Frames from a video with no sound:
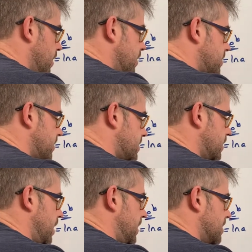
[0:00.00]
So this is
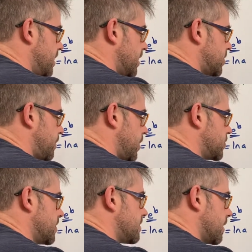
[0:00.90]
the limit as h
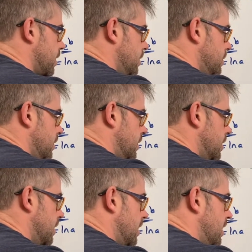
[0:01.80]
approaches 0
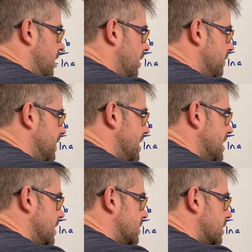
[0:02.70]
of
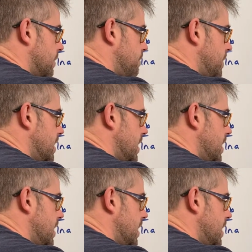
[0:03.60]
e to the